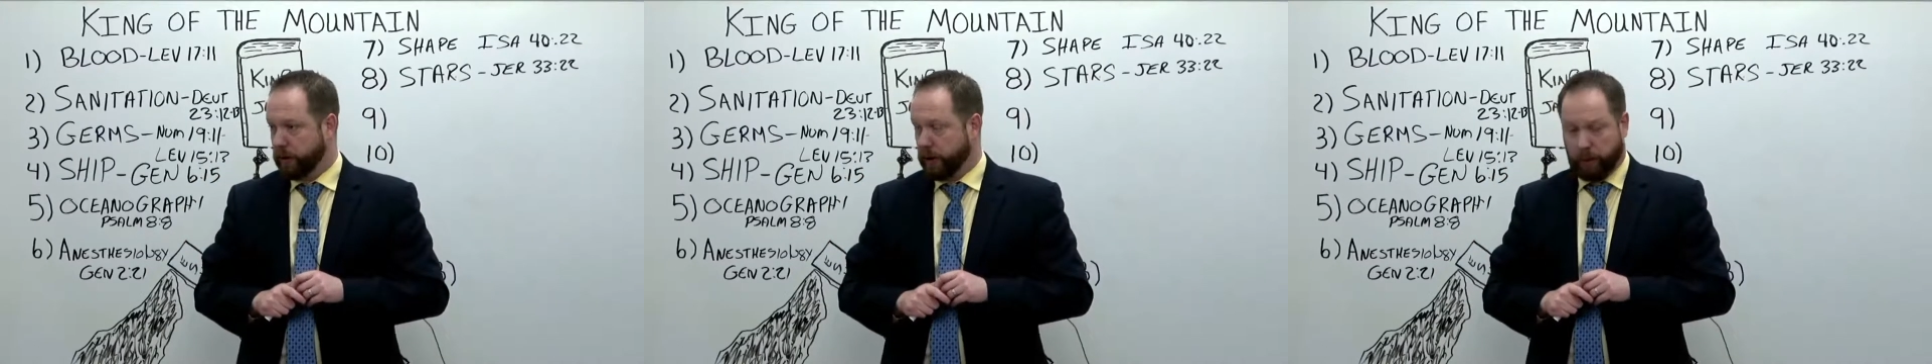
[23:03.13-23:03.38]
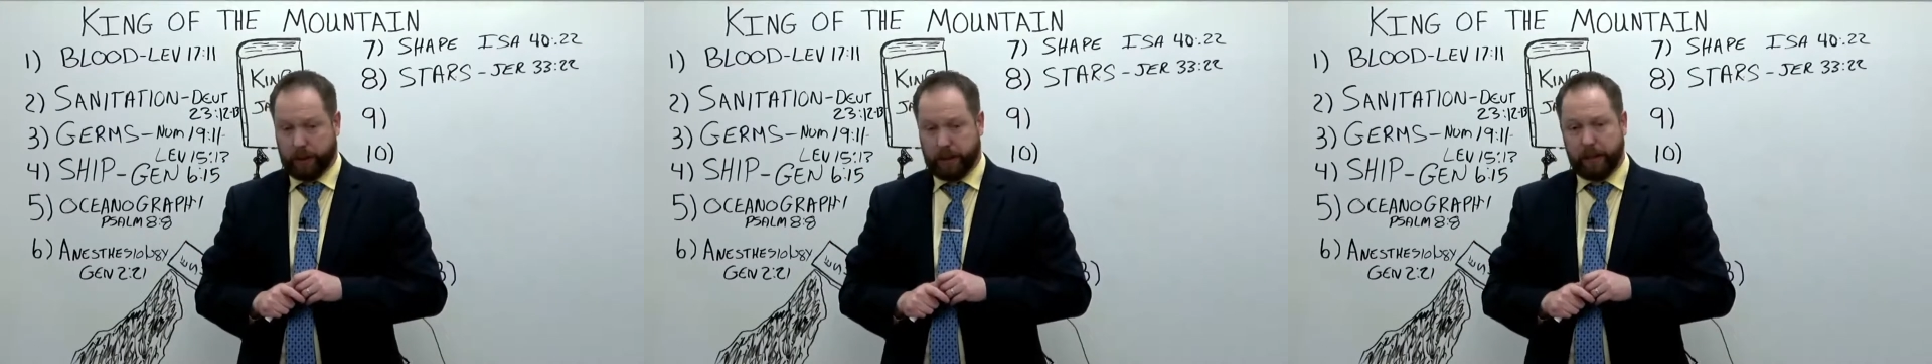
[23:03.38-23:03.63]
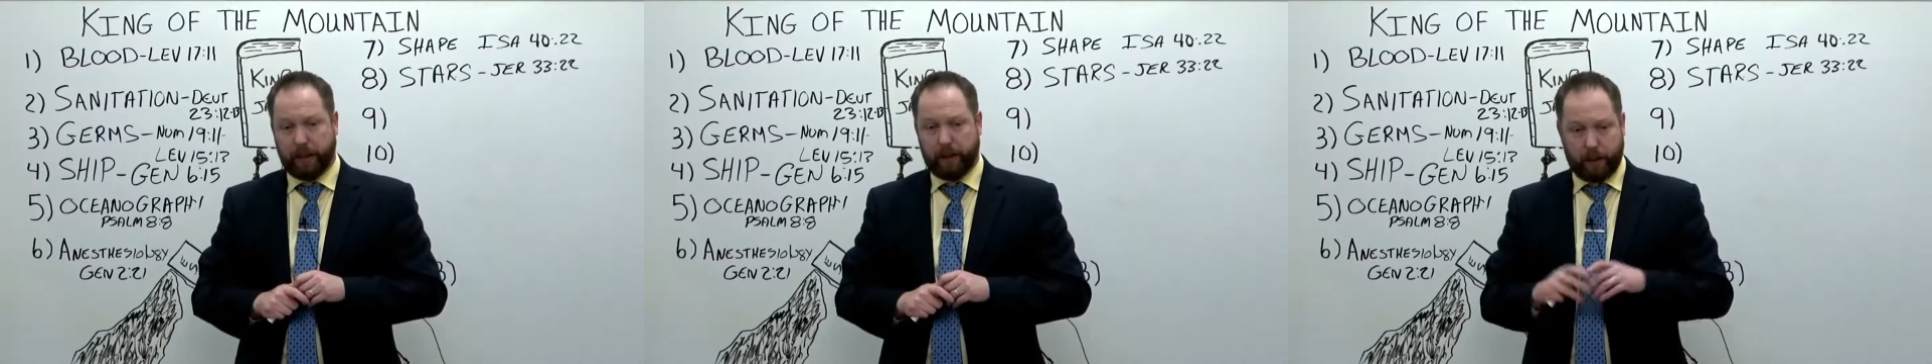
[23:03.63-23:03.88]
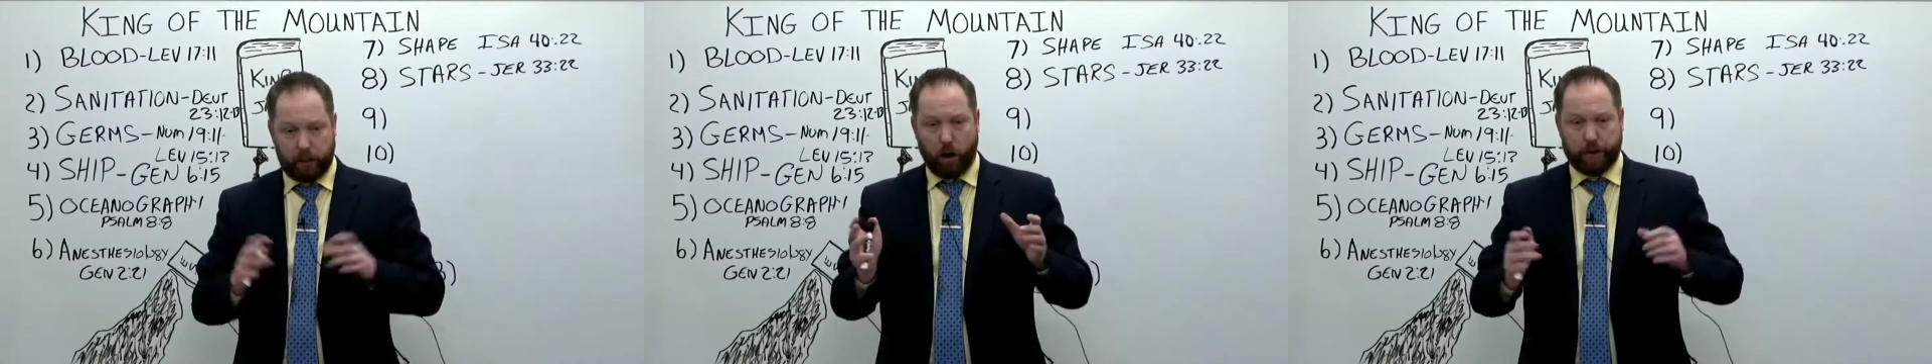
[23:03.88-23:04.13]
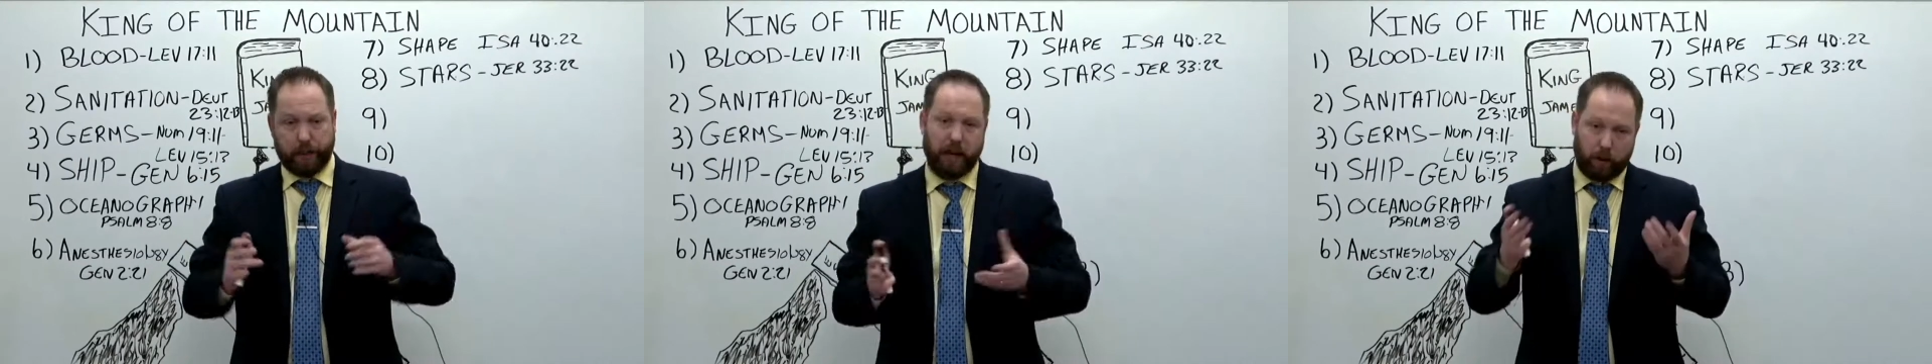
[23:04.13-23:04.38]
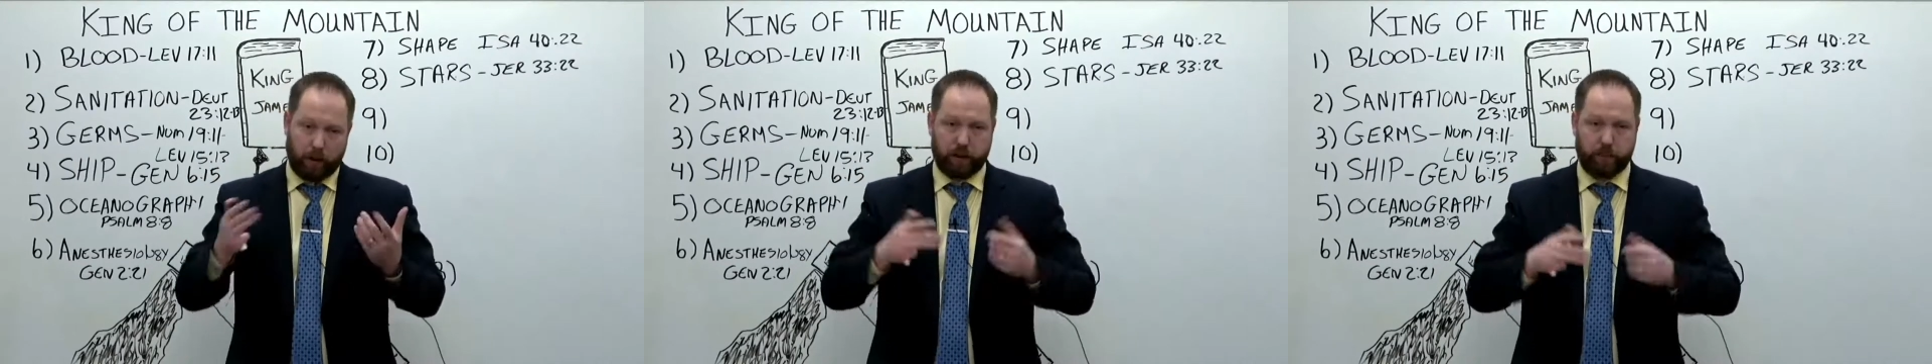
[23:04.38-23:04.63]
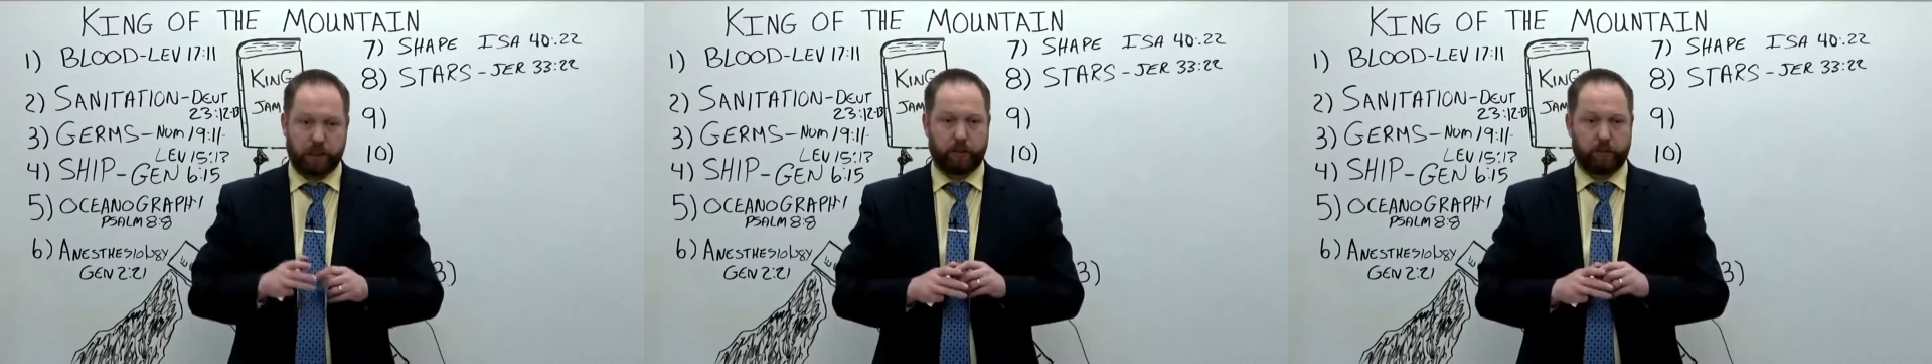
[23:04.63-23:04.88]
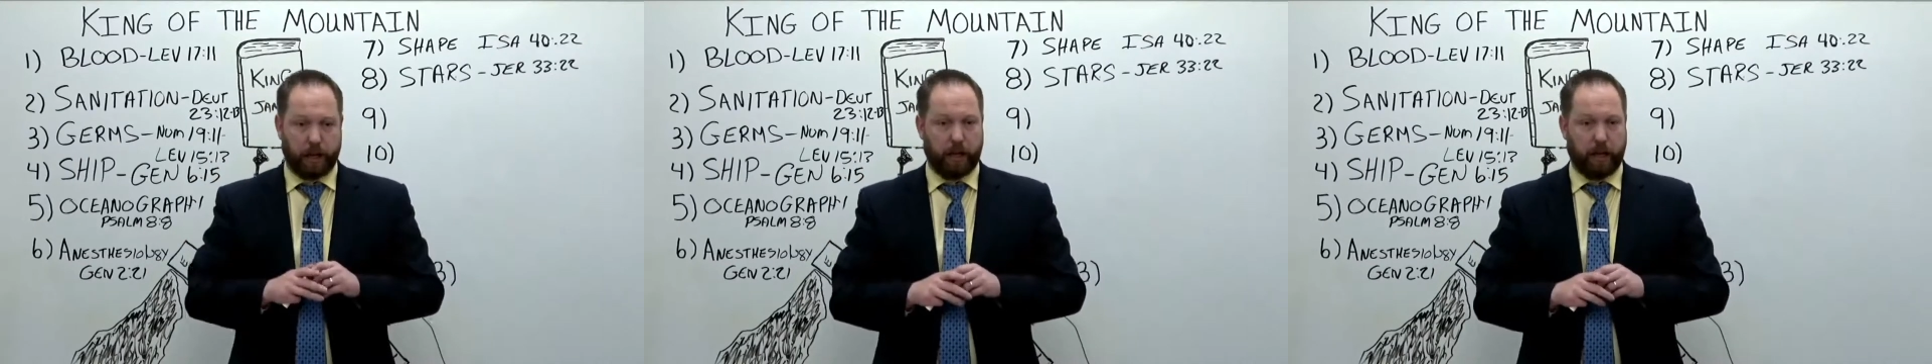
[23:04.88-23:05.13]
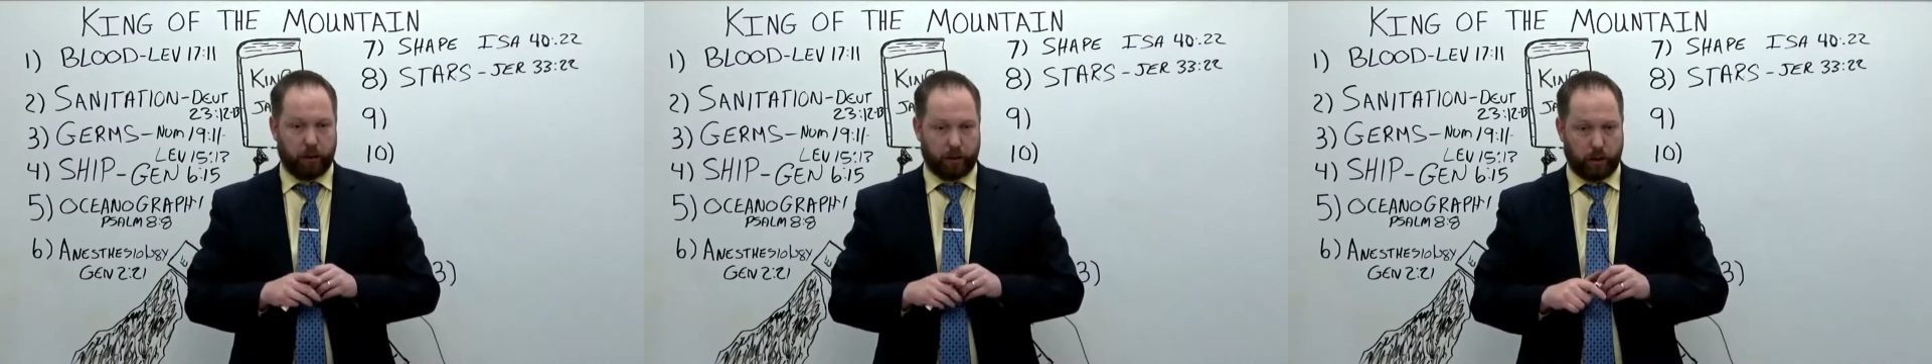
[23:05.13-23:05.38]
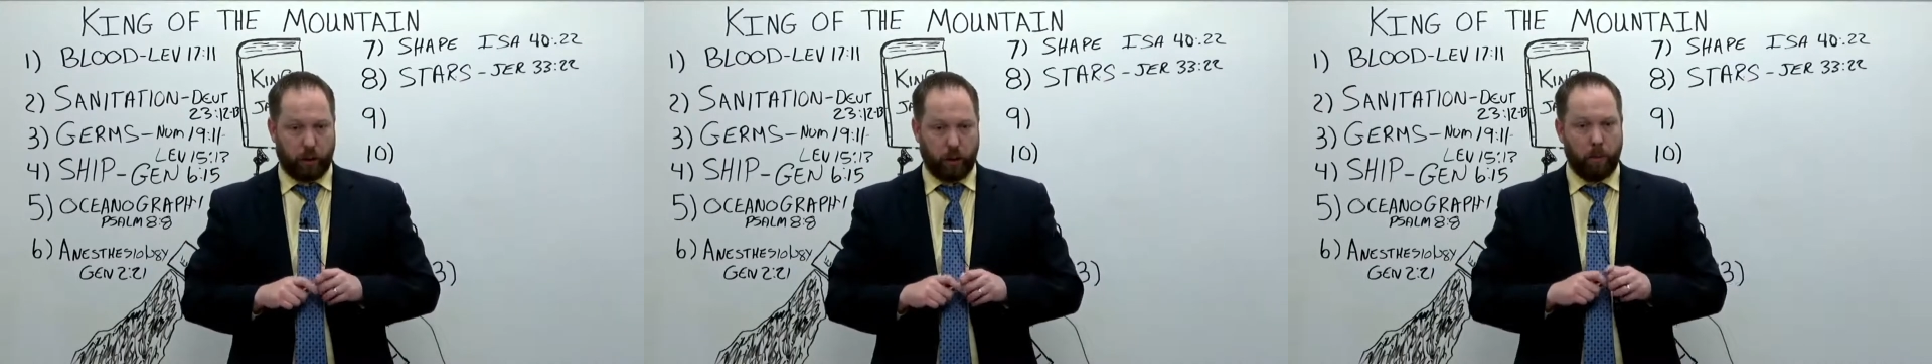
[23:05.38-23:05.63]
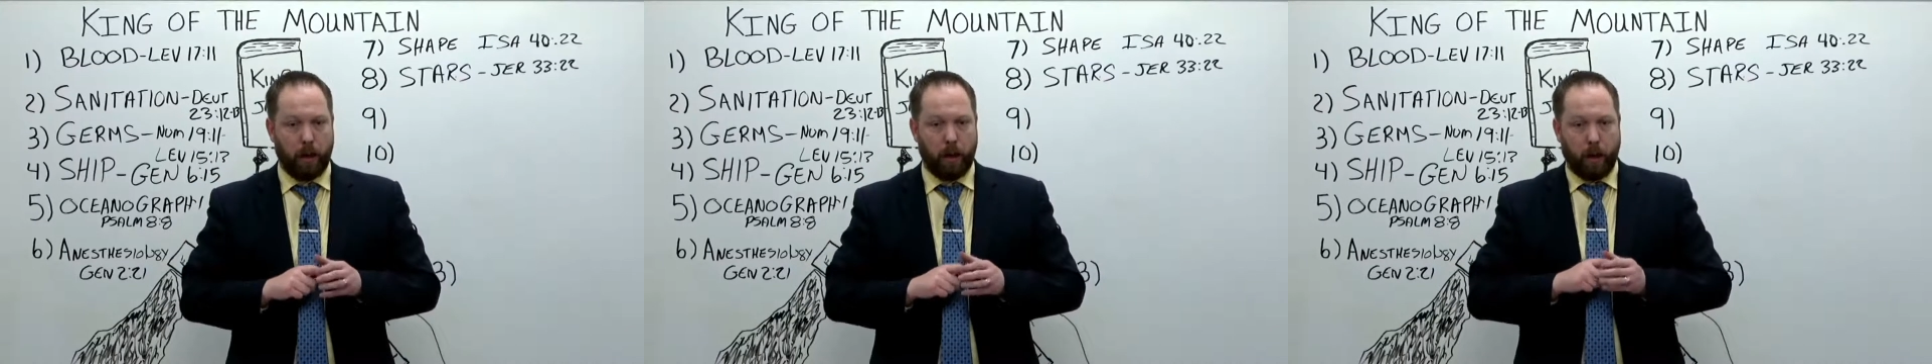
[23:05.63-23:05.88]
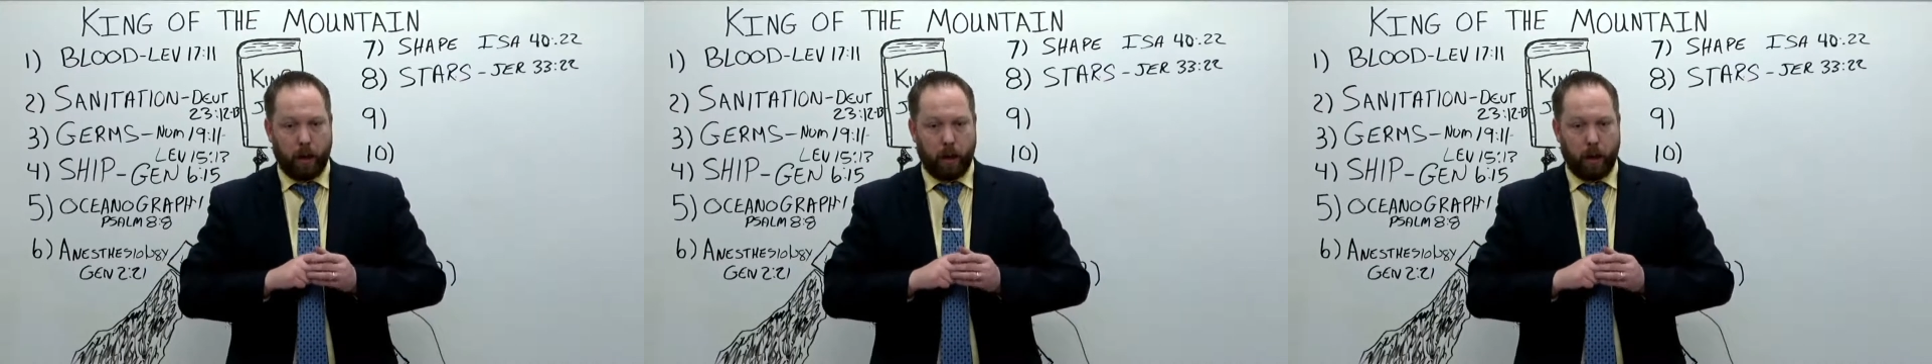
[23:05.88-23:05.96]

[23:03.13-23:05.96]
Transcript: They really did that. They taught that. Now, it's been many years ago.